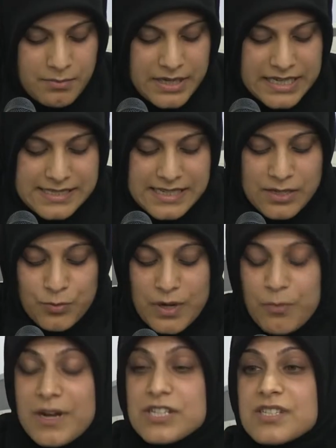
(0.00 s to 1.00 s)
But he said,
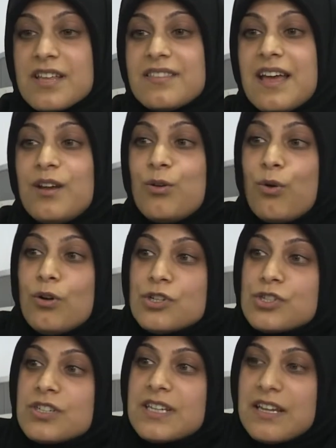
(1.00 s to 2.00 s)
we wish that their
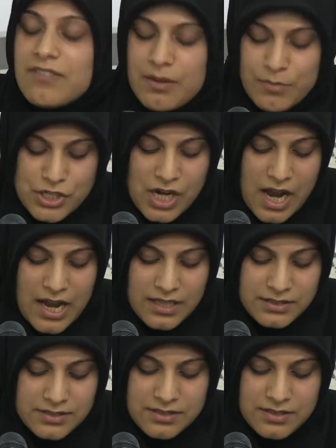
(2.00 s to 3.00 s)
Lord should give him a
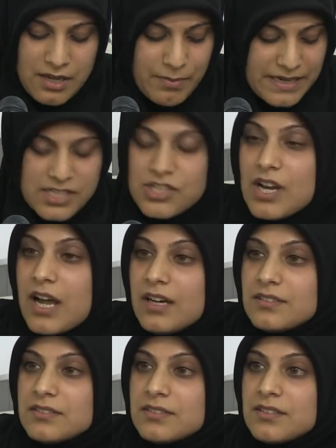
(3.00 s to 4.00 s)
child, a better
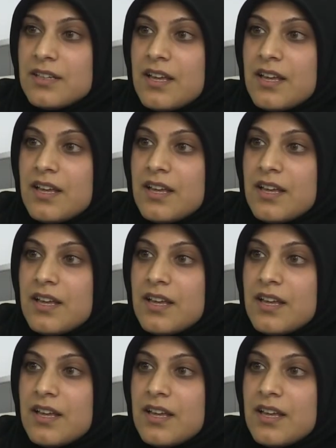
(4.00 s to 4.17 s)
child.